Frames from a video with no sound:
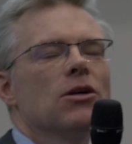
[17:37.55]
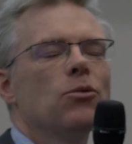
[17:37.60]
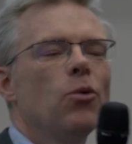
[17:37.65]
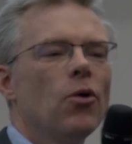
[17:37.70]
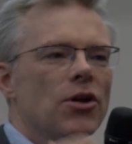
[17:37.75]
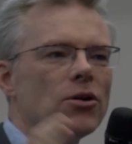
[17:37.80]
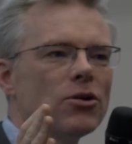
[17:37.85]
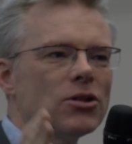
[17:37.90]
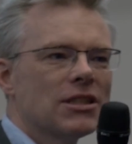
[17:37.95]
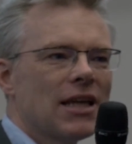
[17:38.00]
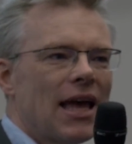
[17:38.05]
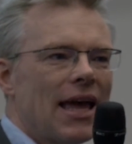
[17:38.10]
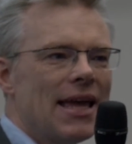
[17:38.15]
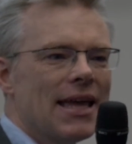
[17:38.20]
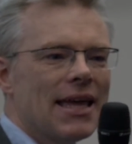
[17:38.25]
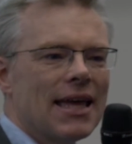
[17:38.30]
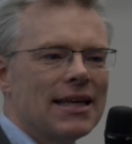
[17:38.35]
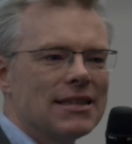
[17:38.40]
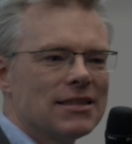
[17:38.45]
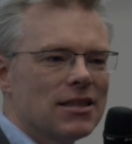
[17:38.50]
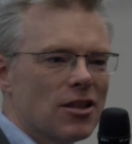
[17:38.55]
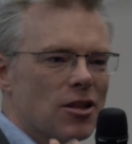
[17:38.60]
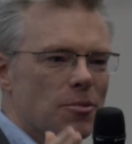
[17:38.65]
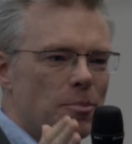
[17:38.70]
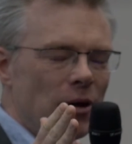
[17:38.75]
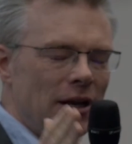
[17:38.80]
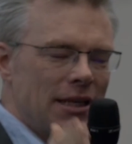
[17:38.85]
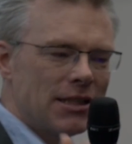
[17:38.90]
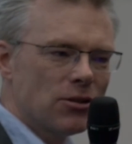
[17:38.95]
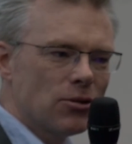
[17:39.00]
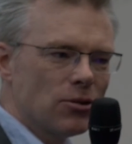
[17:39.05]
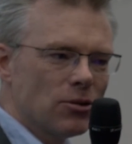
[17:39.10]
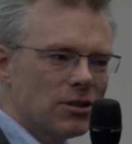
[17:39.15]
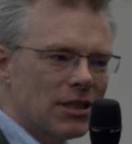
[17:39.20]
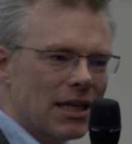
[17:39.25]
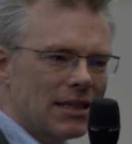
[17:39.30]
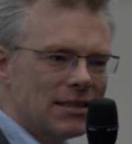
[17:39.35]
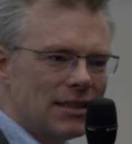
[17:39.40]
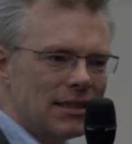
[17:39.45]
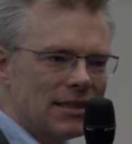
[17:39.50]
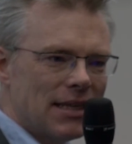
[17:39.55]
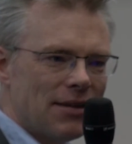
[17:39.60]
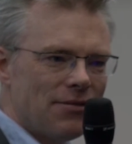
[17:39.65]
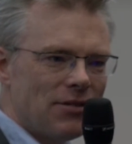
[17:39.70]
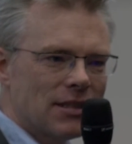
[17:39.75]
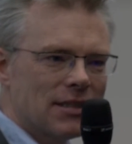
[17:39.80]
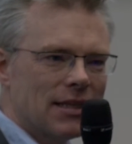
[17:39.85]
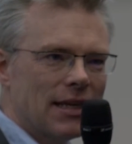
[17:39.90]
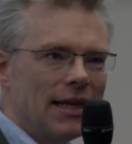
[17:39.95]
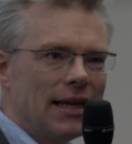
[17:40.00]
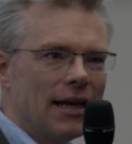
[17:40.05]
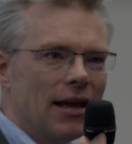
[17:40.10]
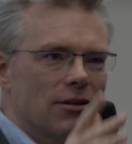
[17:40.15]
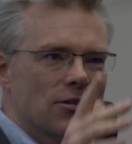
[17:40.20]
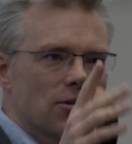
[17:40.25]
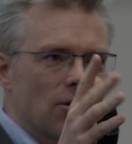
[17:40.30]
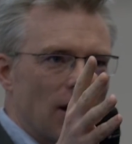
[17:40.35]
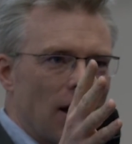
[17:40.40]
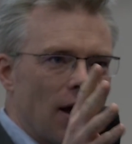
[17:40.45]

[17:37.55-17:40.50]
So what you're saying is that the political sensitivity,